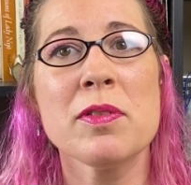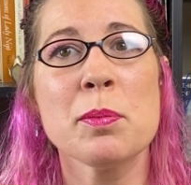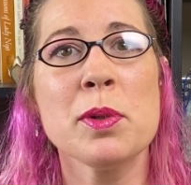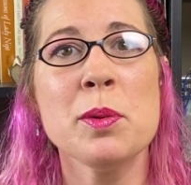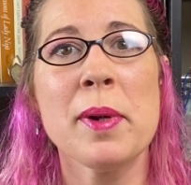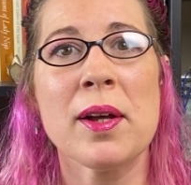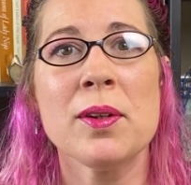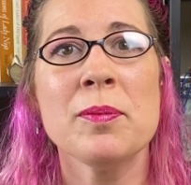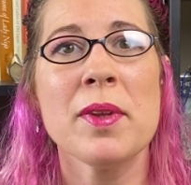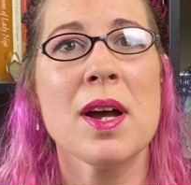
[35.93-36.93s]
the Bluebell,
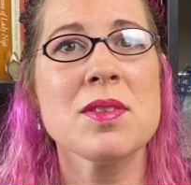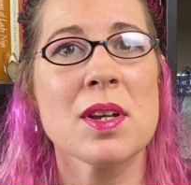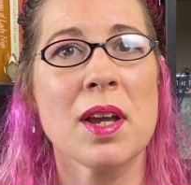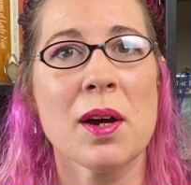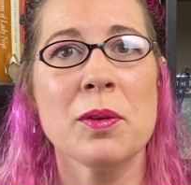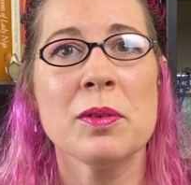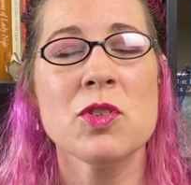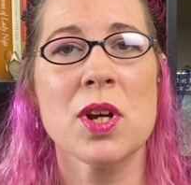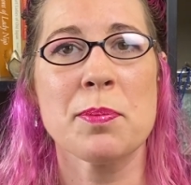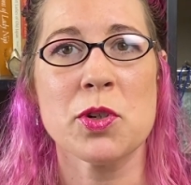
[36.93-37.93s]
Asagao,
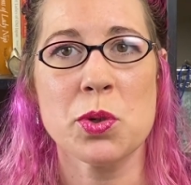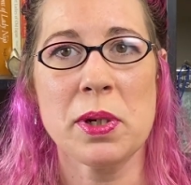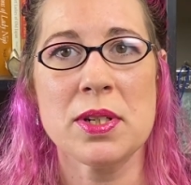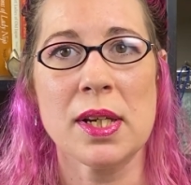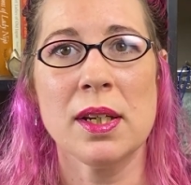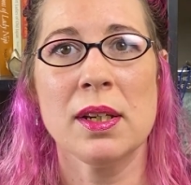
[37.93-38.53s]
Chapter 20.